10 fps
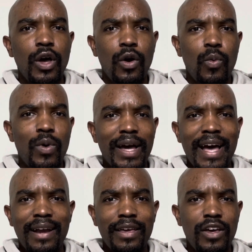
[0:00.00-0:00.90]
What
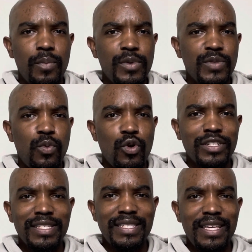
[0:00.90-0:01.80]
kind of help is
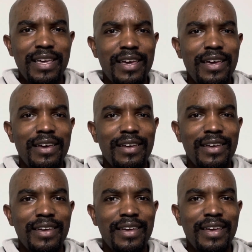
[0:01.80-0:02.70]
Porsha seeking?
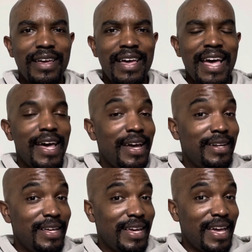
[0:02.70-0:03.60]
And
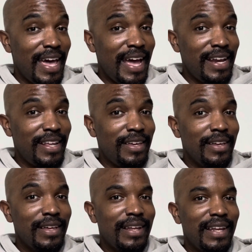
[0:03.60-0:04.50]
did
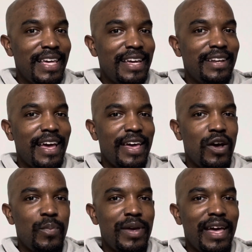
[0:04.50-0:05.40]
Kandi lend a
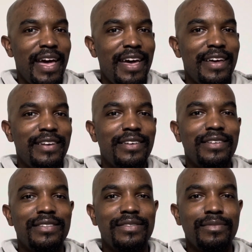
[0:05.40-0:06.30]
helping hand?
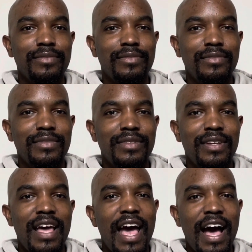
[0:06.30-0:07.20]

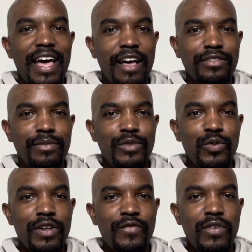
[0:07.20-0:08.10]
I have some new
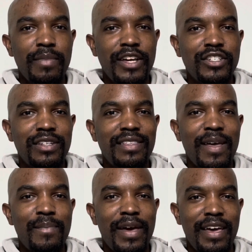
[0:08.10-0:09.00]
information
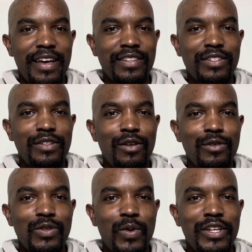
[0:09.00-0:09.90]
that may answer
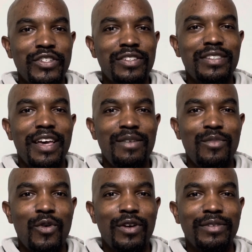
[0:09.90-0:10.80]
those questions and
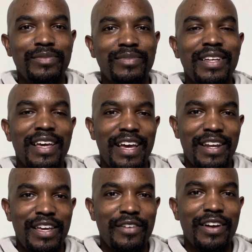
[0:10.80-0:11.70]
more. And
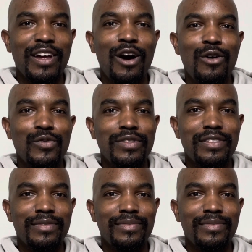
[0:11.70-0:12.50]
here it goes.